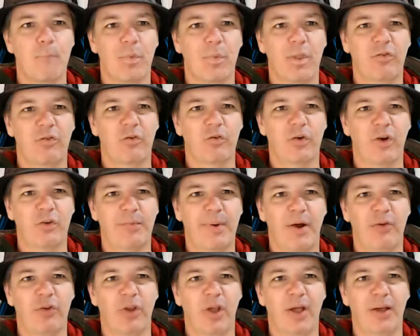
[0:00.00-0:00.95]
So
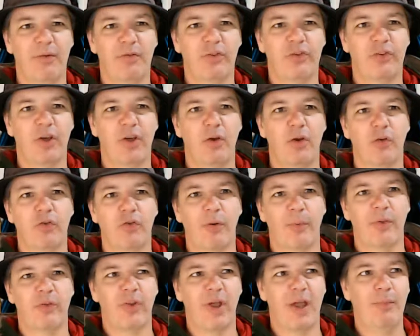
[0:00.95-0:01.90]
Mariners so long
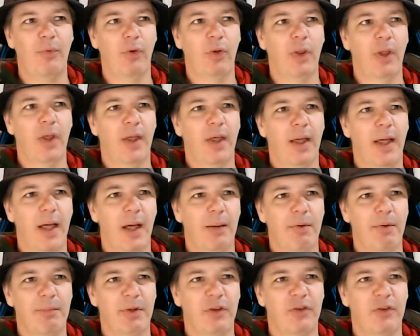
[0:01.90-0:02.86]
off the table,
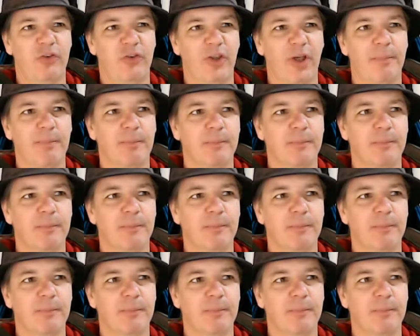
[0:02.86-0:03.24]
but